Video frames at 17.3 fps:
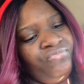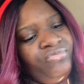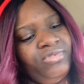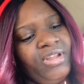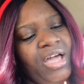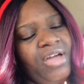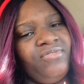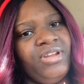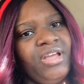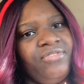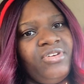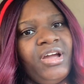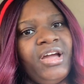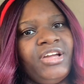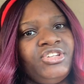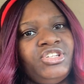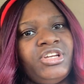I've never
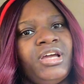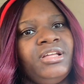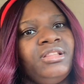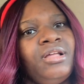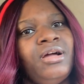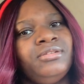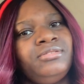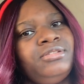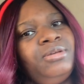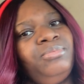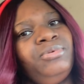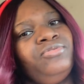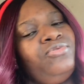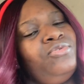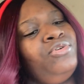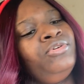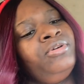had chai latte
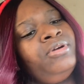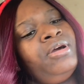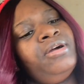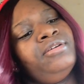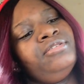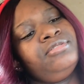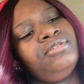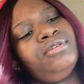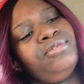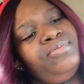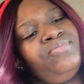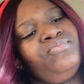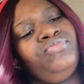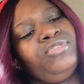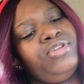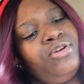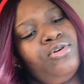before, you guys, so
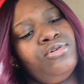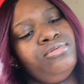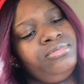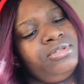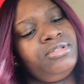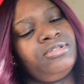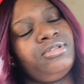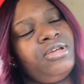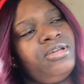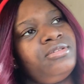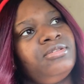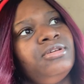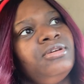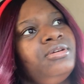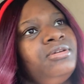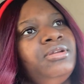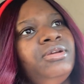I hope this tastes
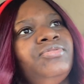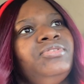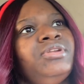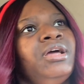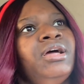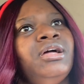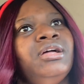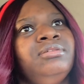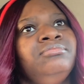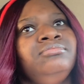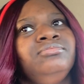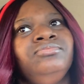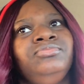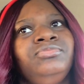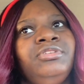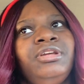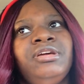good. If not,
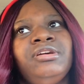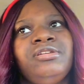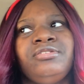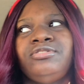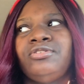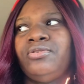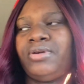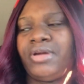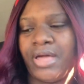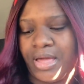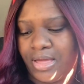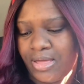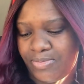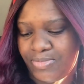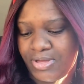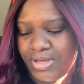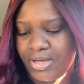it is
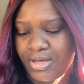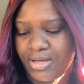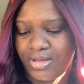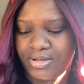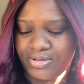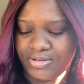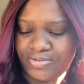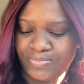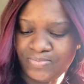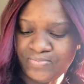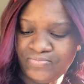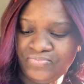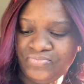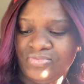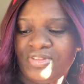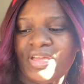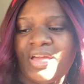okay because
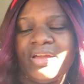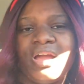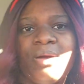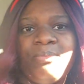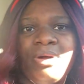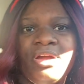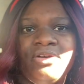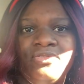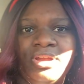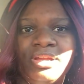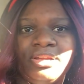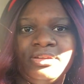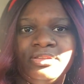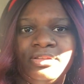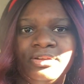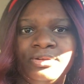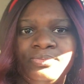I got my
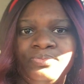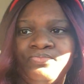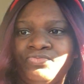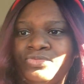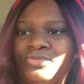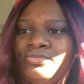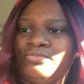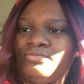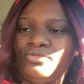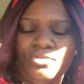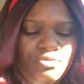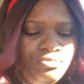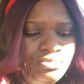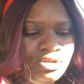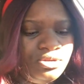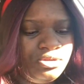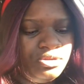regular, oh
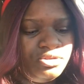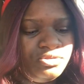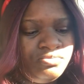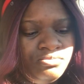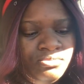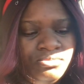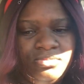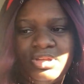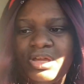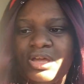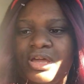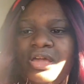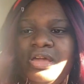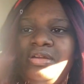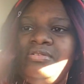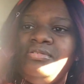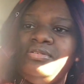my gosh, I got
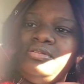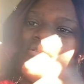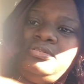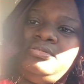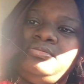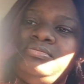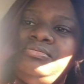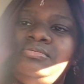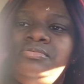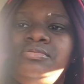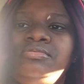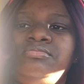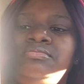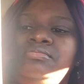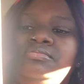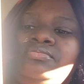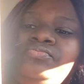hair on it. Oh.
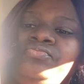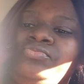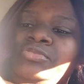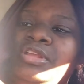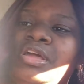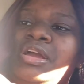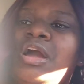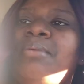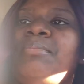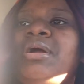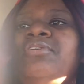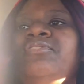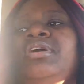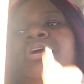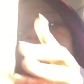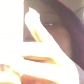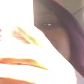I got my
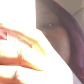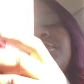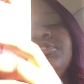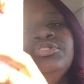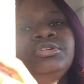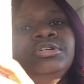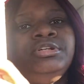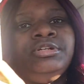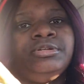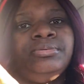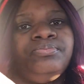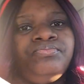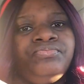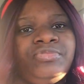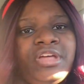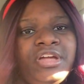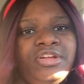regular drink
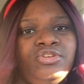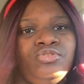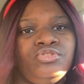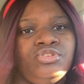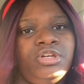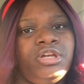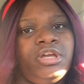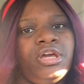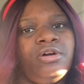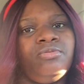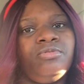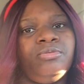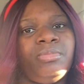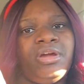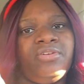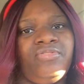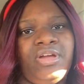that I usually get, one
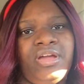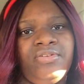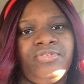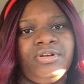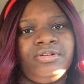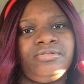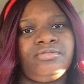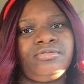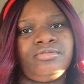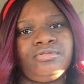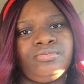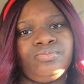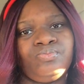of my favorites